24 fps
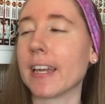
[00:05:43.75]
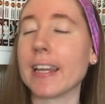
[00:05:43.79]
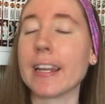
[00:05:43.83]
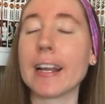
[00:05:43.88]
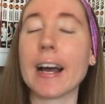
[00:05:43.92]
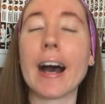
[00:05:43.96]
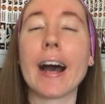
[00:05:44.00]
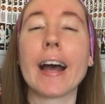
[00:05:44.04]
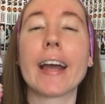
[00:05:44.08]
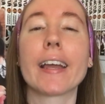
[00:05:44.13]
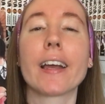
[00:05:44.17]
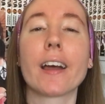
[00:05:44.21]
and
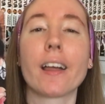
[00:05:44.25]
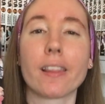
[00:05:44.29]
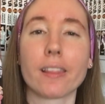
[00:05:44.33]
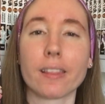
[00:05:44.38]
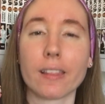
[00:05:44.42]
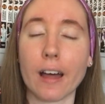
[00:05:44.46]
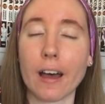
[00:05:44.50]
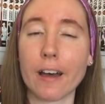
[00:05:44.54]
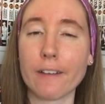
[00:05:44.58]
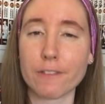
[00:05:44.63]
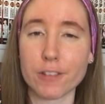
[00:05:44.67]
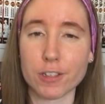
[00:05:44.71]
I
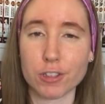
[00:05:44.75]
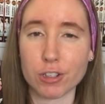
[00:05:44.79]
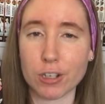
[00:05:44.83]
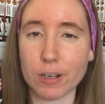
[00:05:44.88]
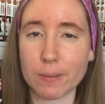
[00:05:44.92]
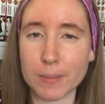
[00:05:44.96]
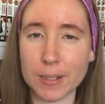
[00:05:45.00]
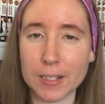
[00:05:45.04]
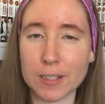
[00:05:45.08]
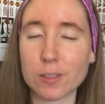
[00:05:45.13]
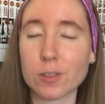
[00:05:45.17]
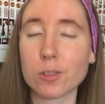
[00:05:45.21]
love
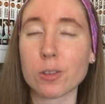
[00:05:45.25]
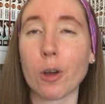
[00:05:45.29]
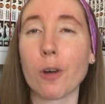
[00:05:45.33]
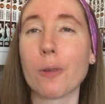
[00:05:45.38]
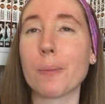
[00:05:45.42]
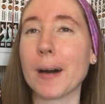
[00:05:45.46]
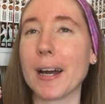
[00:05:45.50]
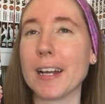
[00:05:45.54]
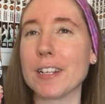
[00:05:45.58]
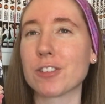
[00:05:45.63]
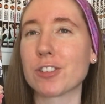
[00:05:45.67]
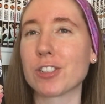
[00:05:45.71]
Chemin so
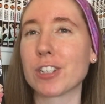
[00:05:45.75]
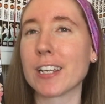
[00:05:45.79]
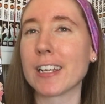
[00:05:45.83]
much.